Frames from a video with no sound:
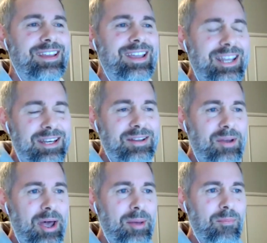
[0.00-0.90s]
And
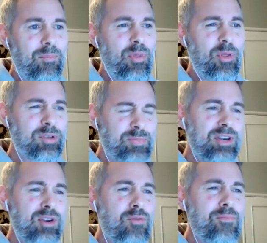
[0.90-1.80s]
um, there's been
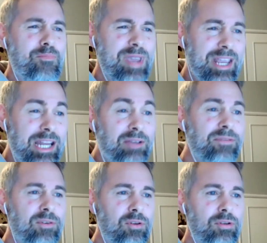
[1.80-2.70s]
no
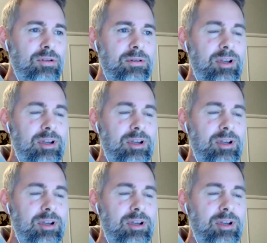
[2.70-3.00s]
meaningful,